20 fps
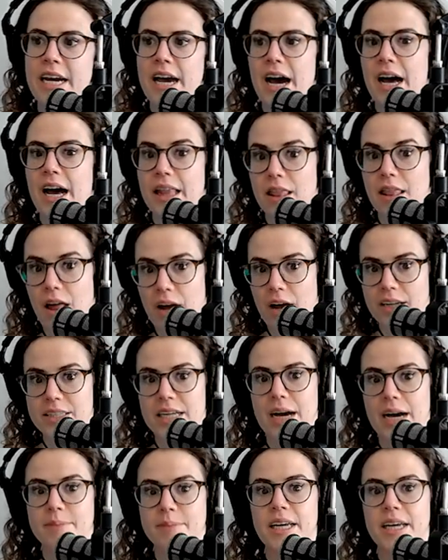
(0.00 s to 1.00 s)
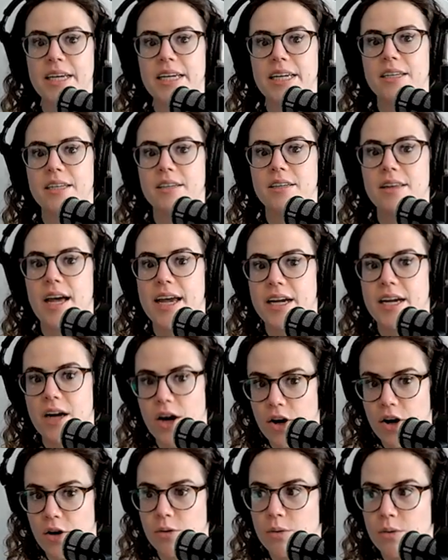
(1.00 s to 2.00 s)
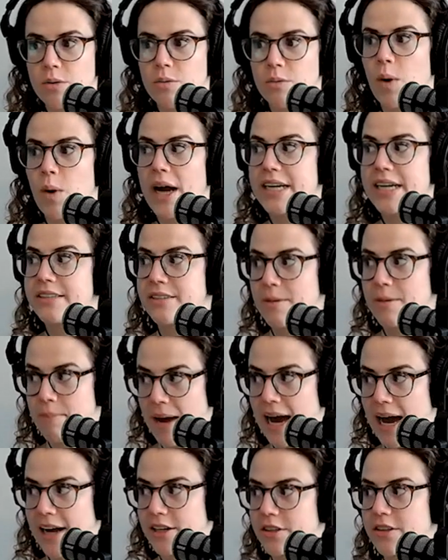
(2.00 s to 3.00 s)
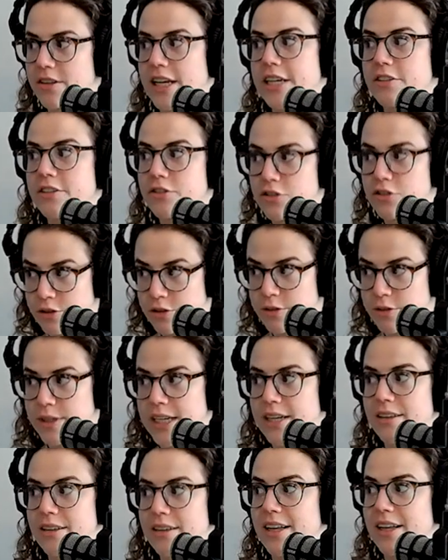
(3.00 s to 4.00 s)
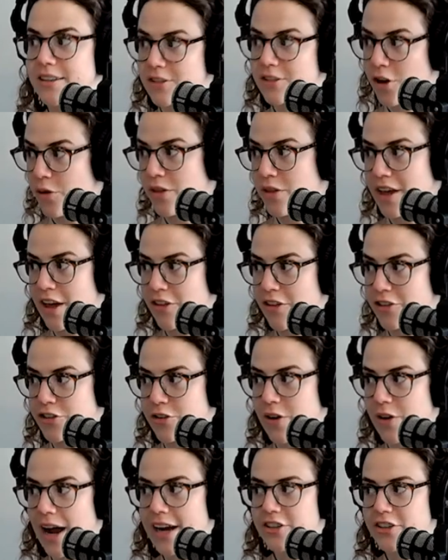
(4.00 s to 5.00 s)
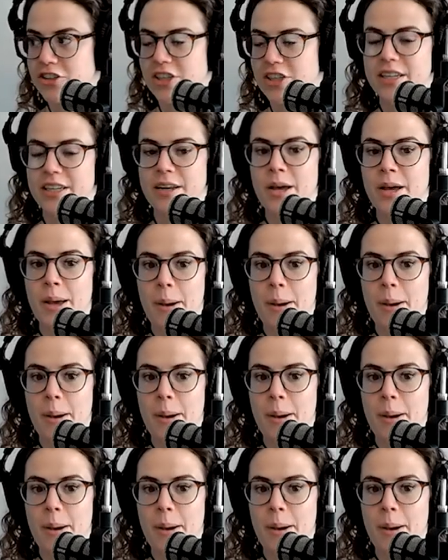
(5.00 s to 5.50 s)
A lot of times I hear, like, oh, why does it matter? Like, screw it, let's go the other direction.